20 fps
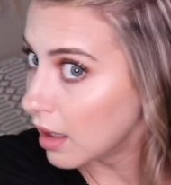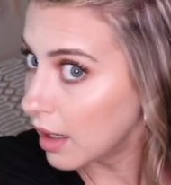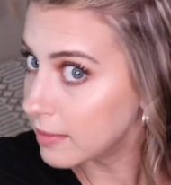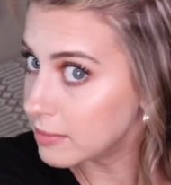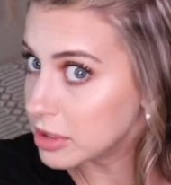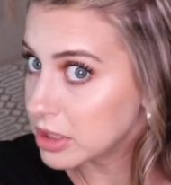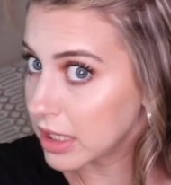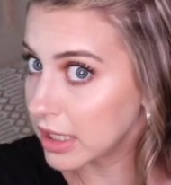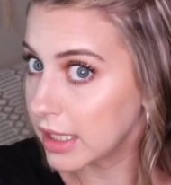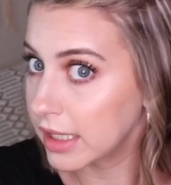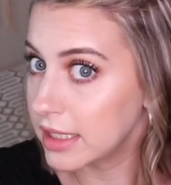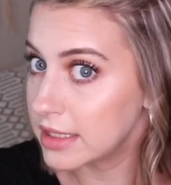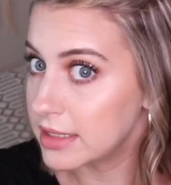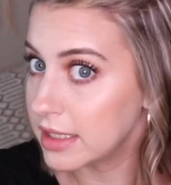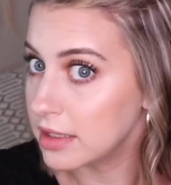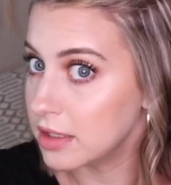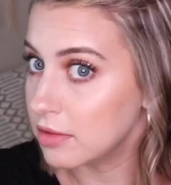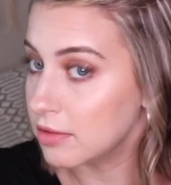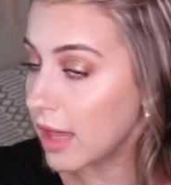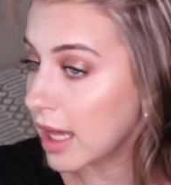I'm just gonna
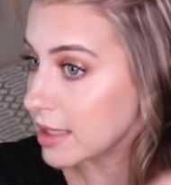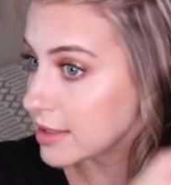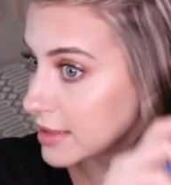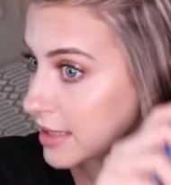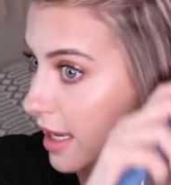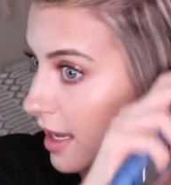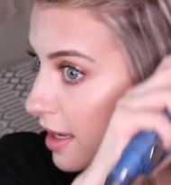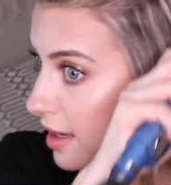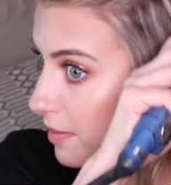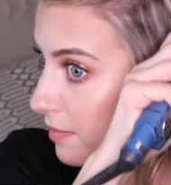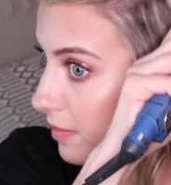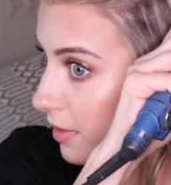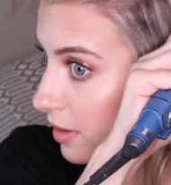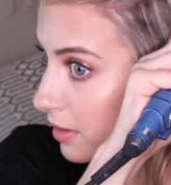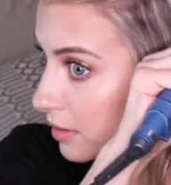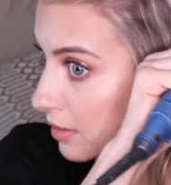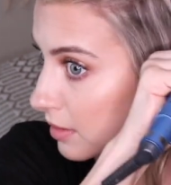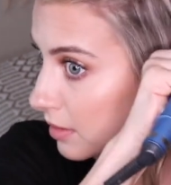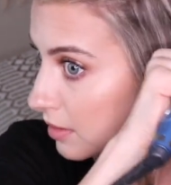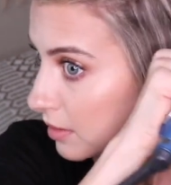continue that same
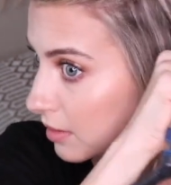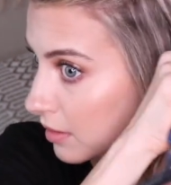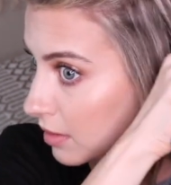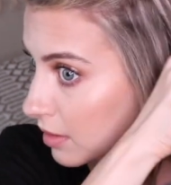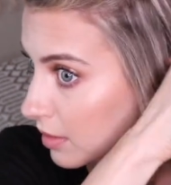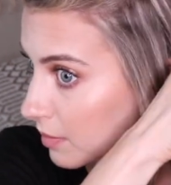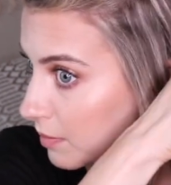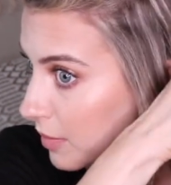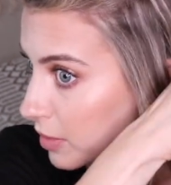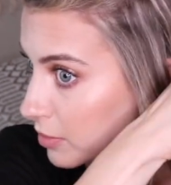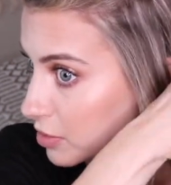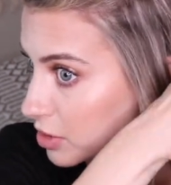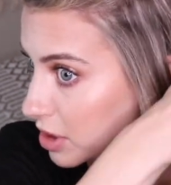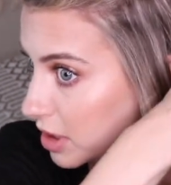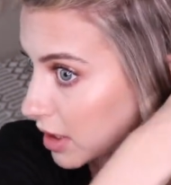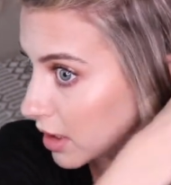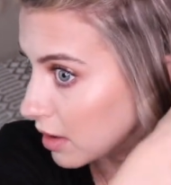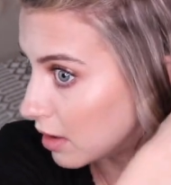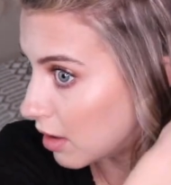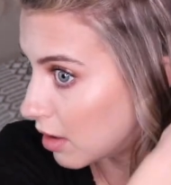
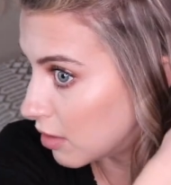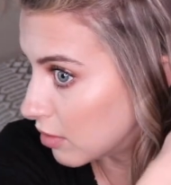motion.